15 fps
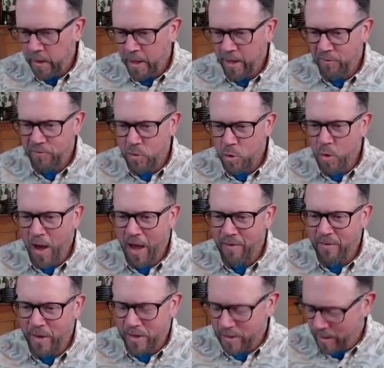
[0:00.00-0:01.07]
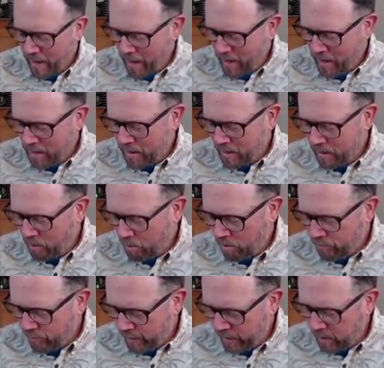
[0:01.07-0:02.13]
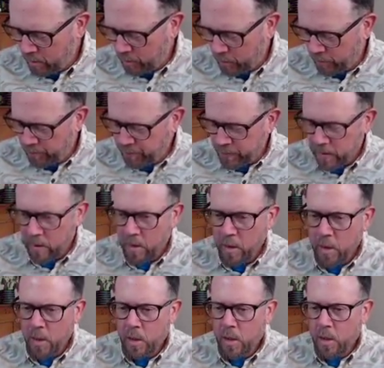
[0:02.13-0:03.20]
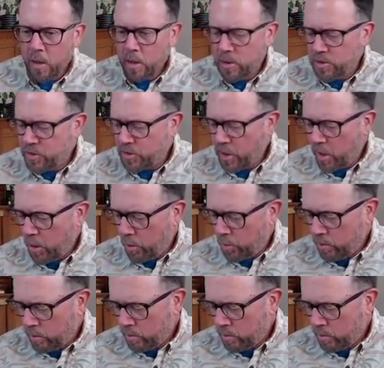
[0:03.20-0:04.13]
if you have it handy or available, so